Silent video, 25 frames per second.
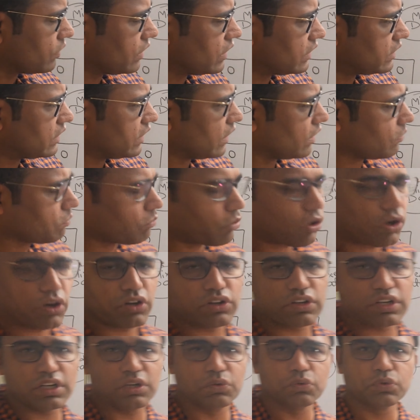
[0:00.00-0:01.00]
decision
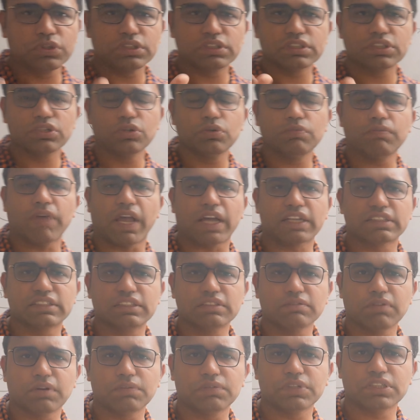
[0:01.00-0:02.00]
boundary which give
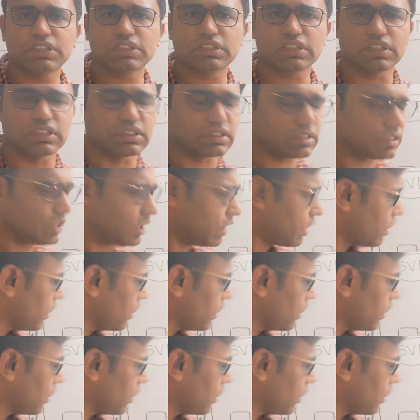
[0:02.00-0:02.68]
maximum distance